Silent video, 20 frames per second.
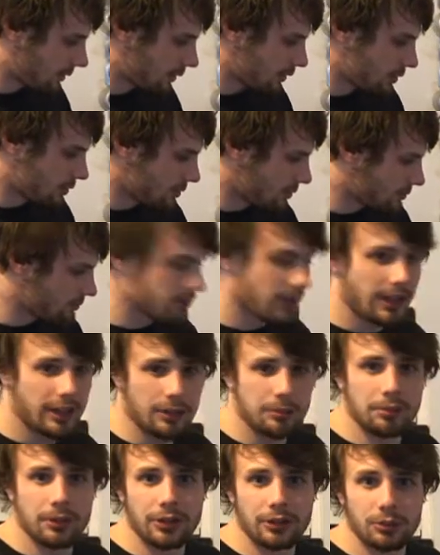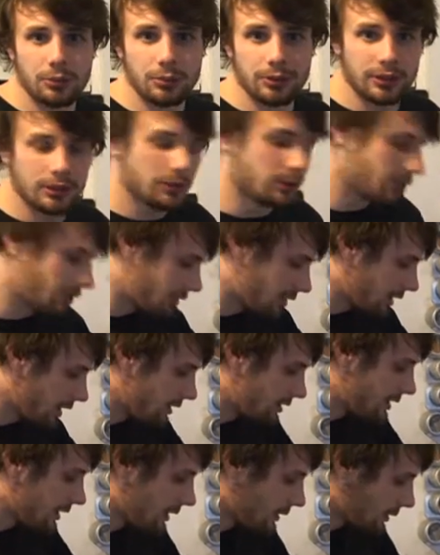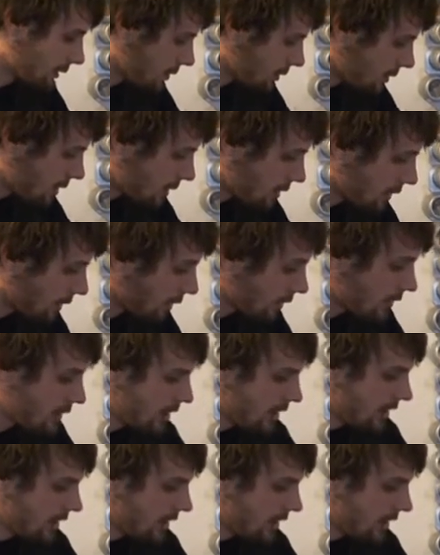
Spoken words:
so any blender will do. You just got to take a little longer.